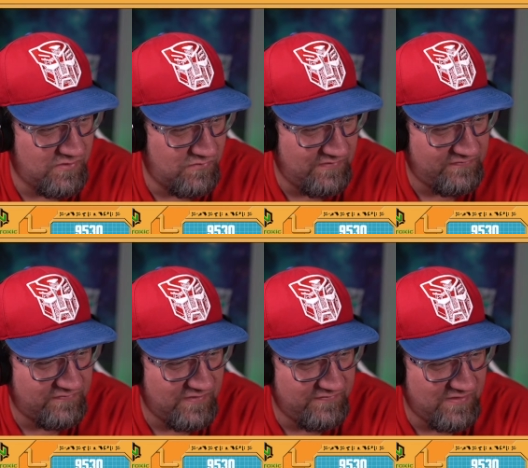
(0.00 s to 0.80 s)
Risk
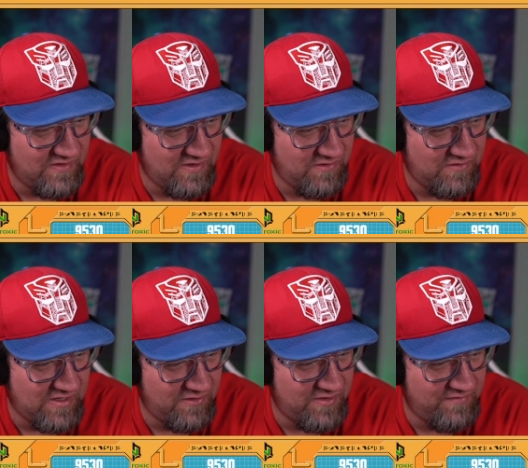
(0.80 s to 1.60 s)
says, I
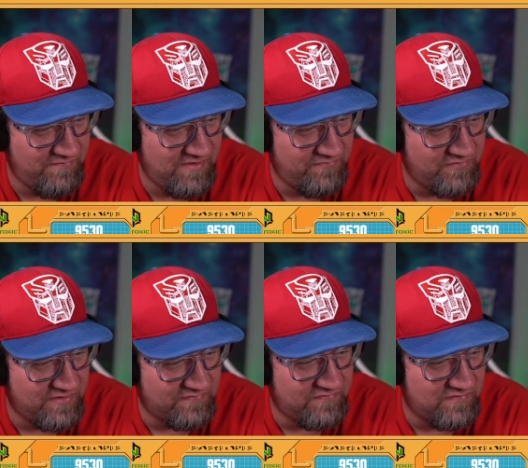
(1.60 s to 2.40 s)
don't have
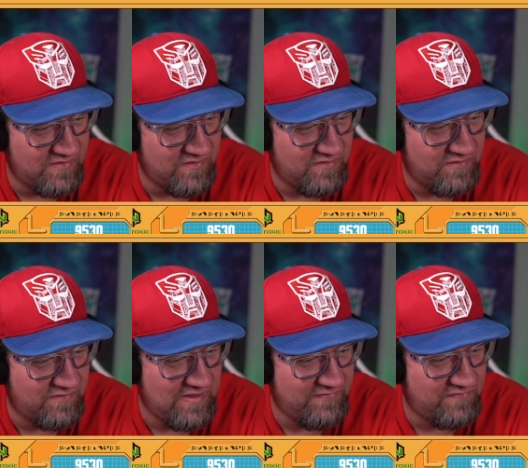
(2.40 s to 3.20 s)
Netflix,
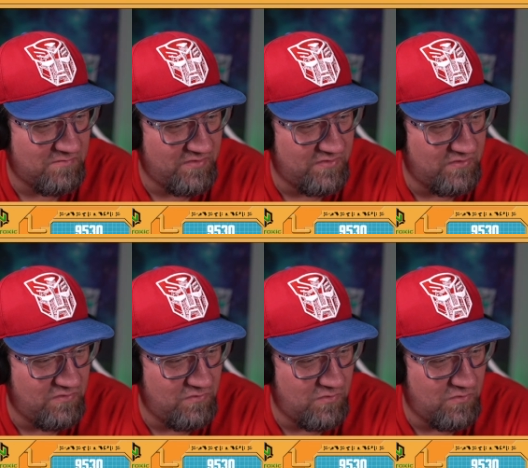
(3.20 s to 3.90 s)
asking about the new